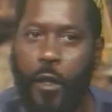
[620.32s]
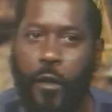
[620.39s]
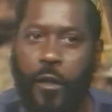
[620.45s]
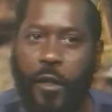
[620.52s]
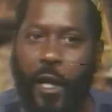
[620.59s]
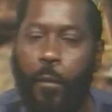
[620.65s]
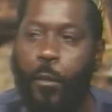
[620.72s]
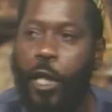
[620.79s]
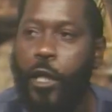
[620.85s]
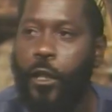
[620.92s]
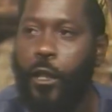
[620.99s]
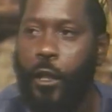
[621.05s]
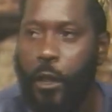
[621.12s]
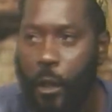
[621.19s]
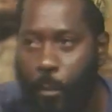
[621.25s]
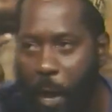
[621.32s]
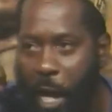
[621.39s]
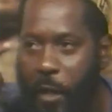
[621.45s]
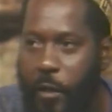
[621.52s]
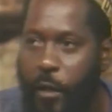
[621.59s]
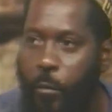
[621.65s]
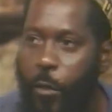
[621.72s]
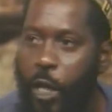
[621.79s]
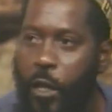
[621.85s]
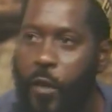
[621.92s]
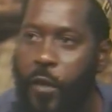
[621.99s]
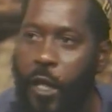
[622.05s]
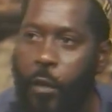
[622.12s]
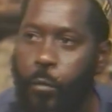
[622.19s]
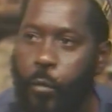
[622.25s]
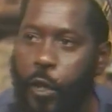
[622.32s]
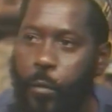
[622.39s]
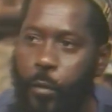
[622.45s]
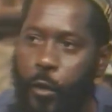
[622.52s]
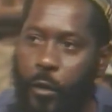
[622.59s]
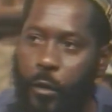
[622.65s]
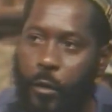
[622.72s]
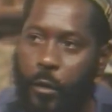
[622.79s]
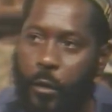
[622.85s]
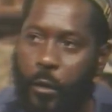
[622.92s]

instability in the minds of Belizean people.